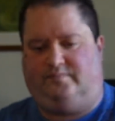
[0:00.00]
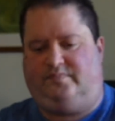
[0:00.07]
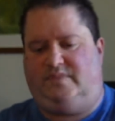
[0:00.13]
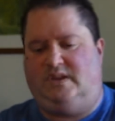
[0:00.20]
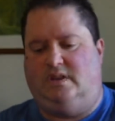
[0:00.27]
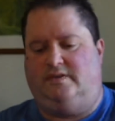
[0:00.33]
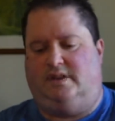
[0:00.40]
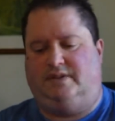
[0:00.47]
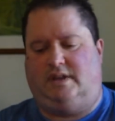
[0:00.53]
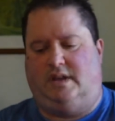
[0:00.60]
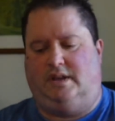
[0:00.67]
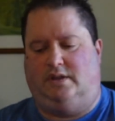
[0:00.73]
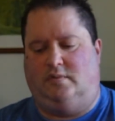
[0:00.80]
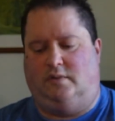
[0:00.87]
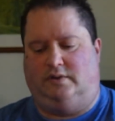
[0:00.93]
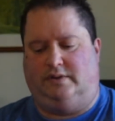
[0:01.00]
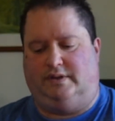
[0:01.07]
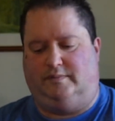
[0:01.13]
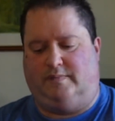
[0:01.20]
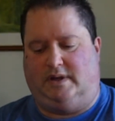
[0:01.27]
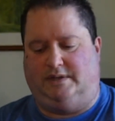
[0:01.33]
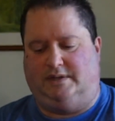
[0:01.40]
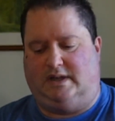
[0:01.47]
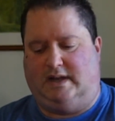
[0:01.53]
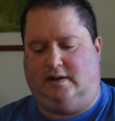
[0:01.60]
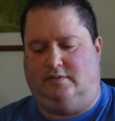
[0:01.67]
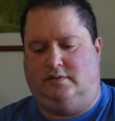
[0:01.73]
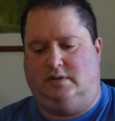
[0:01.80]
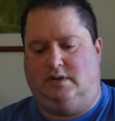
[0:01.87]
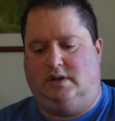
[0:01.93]
If I take one of these buds
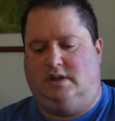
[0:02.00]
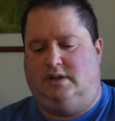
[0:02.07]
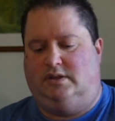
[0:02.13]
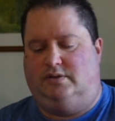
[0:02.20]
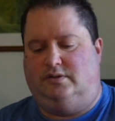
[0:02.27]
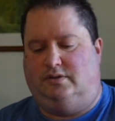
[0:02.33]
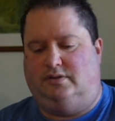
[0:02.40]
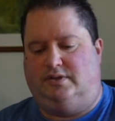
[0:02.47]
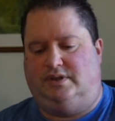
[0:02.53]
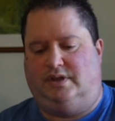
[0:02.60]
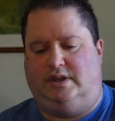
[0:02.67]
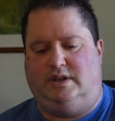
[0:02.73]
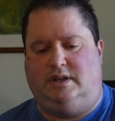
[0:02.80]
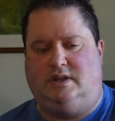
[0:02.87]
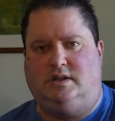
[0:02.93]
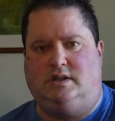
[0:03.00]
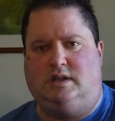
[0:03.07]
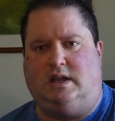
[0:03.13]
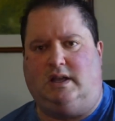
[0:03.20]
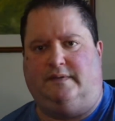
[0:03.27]
out, you can see they have